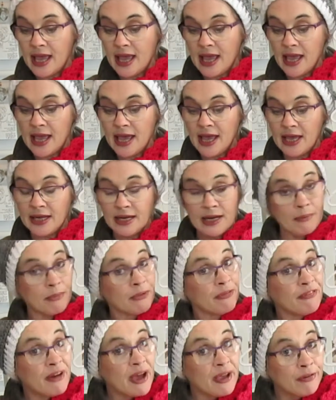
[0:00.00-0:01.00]
and
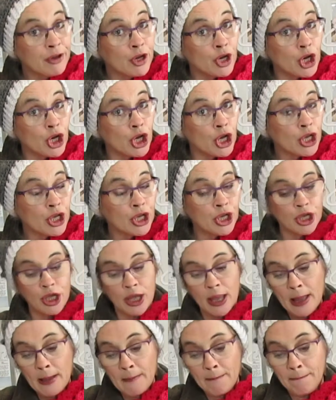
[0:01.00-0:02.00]
number 5 hook
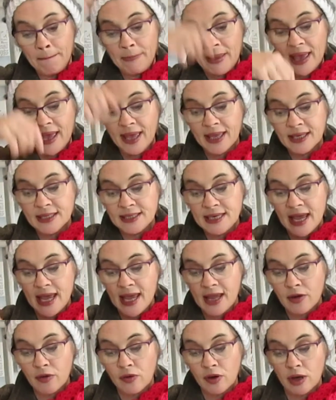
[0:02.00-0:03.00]

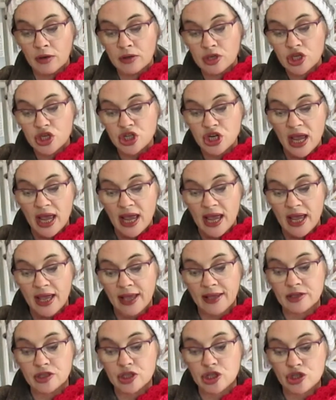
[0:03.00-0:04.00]
Bag-O-Day
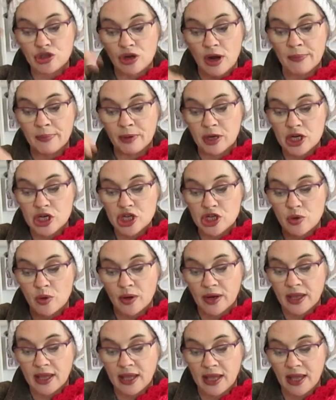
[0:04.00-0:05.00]
Crochet Strawberry
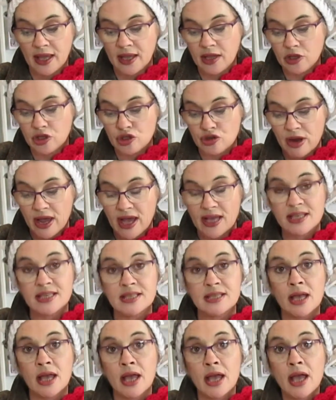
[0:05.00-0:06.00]
Shortcake
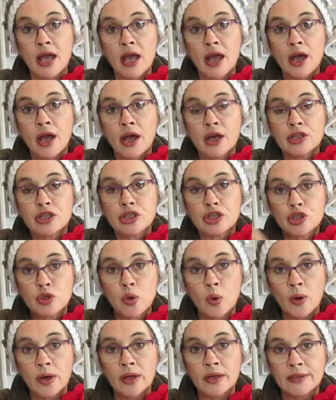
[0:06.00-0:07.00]
Dress
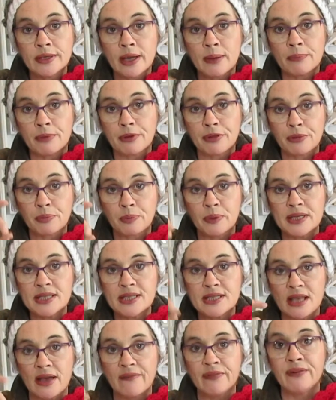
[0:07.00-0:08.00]
tutorial number
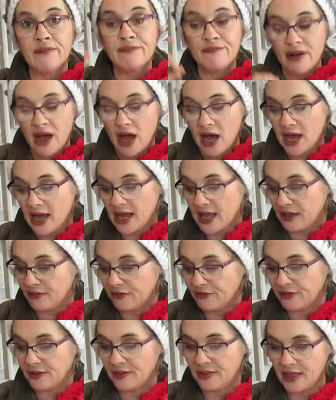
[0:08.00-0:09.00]

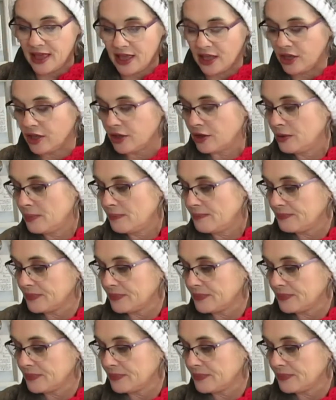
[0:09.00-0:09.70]
375. Thank you.